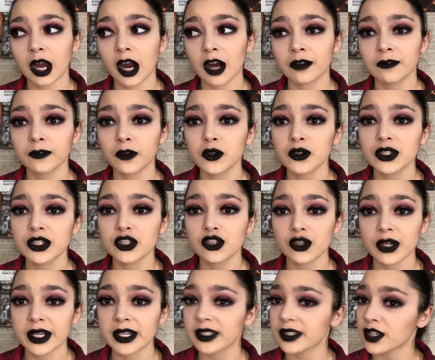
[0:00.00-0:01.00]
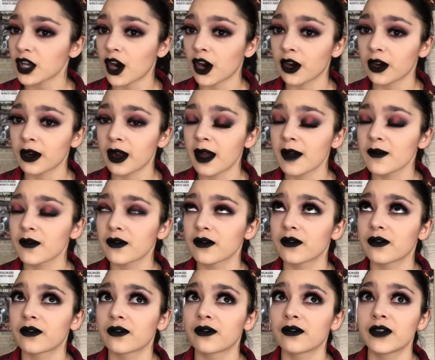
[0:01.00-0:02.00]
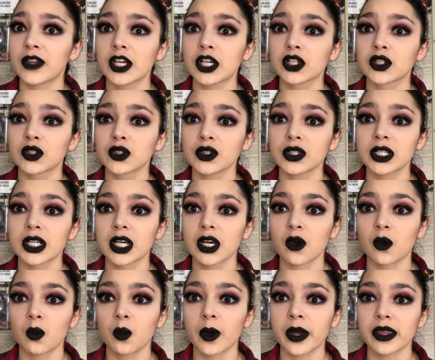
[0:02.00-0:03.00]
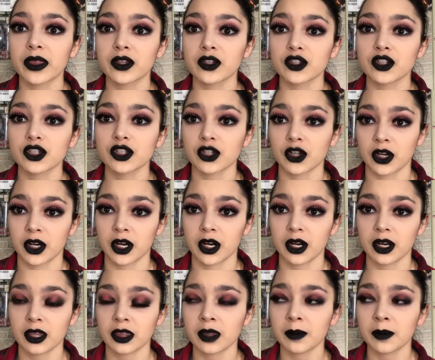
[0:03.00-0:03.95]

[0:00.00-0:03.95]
our frozen drinks are filled with sugar.